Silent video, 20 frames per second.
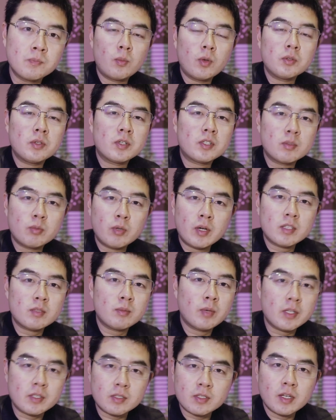I want to express
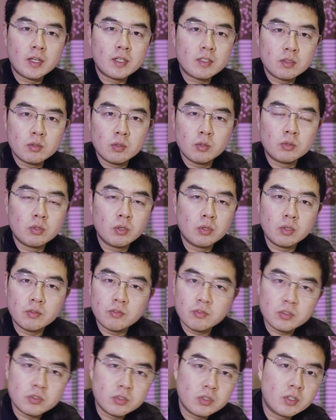my thanks to Toyo
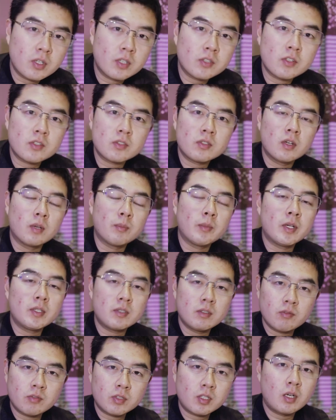Fujita, this
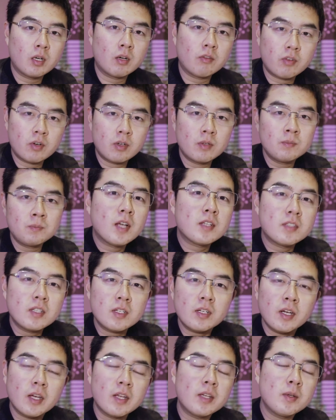amazing photographer. I
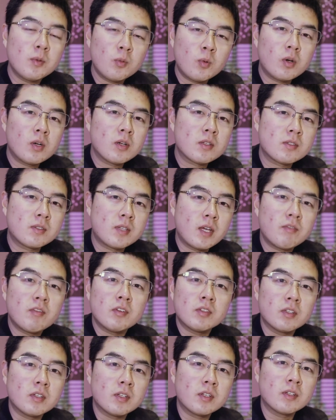think he was
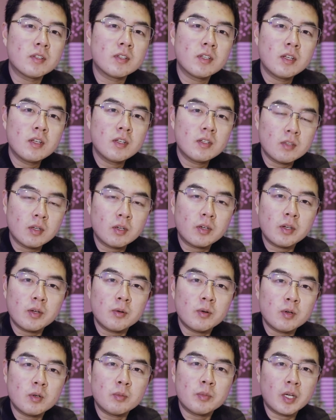definitely the
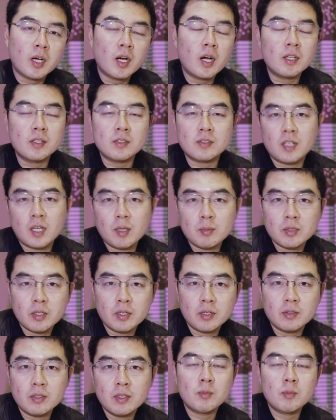hero behind this update.